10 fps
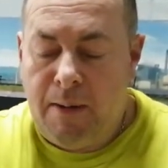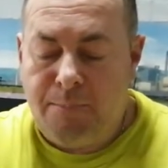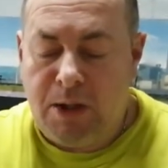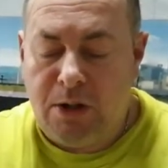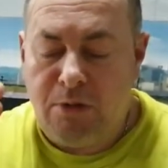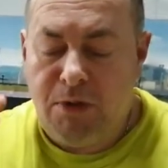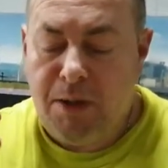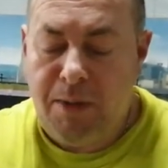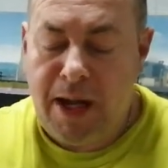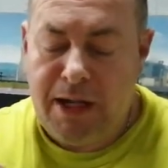But the good thing
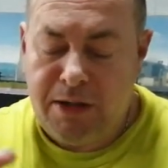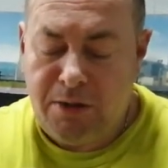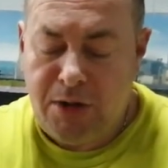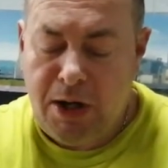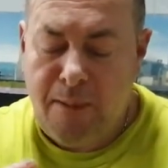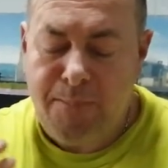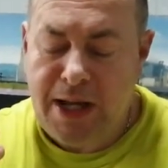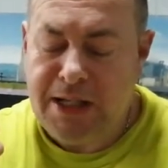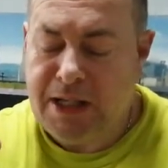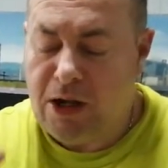about it is if you get a
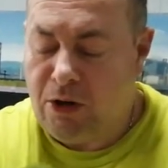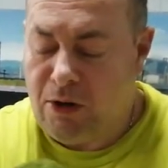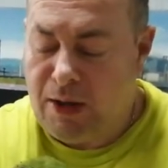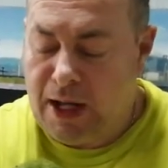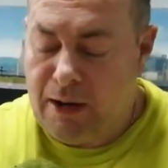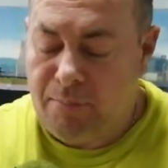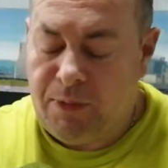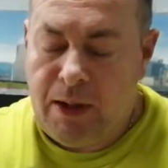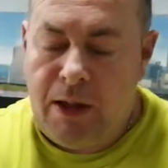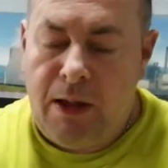base coat like
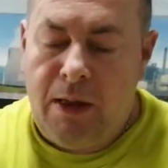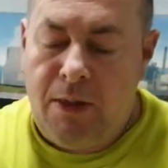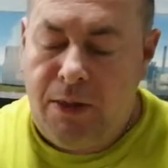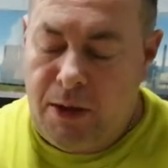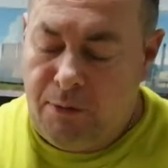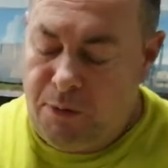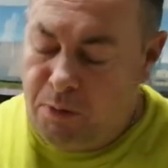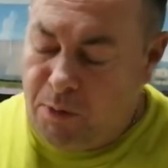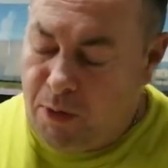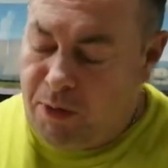that, from
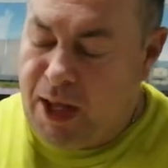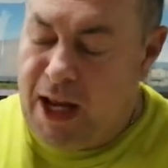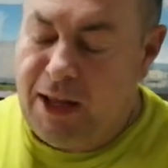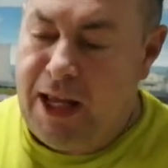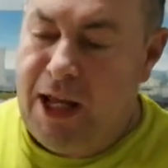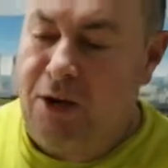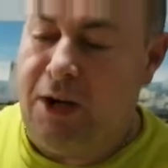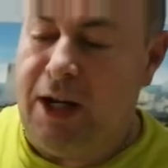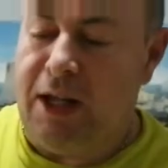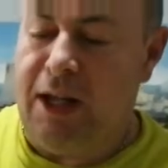that there,
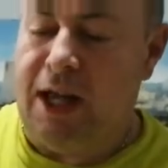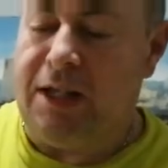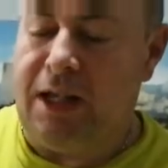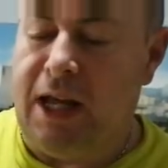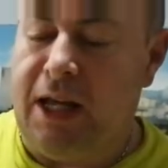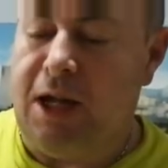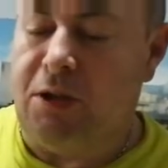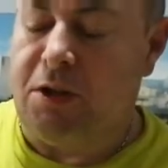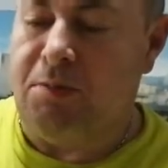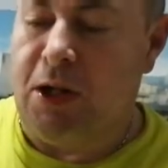looking at that to that, it
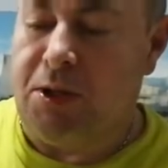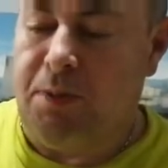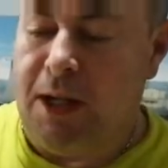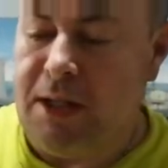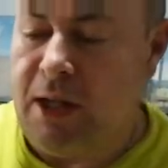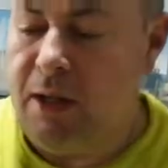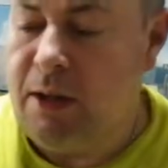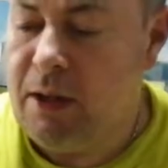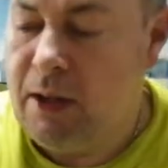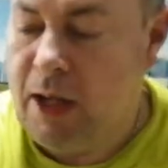looks much better.
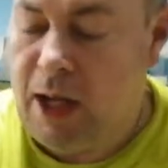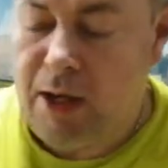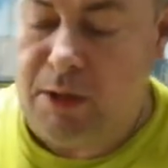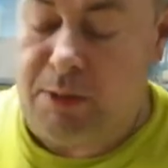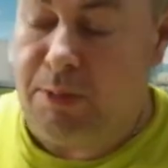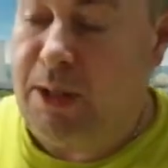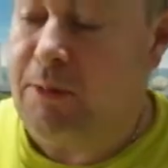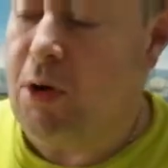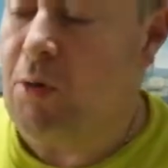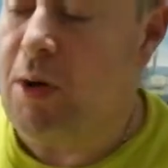And believe it
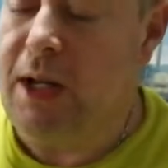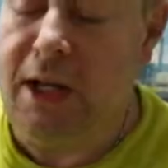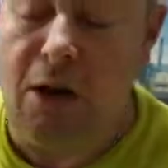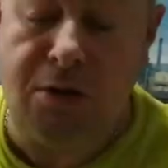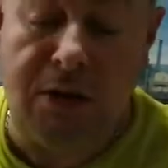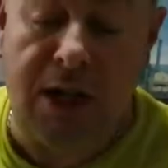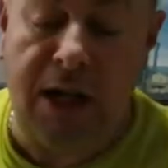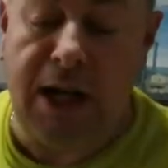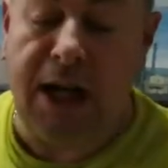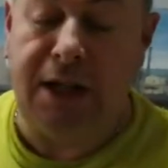or not, when it goes on the
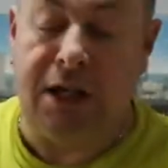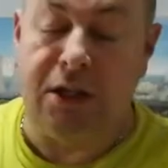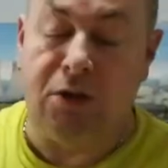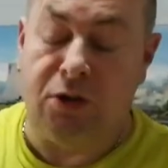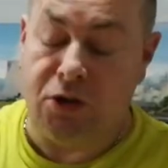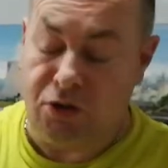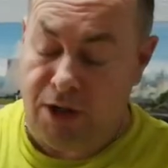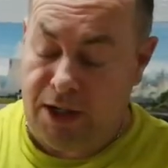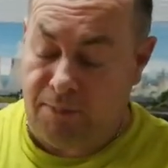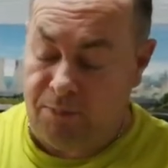layer, it does look a
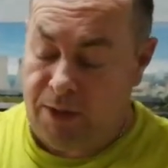treat.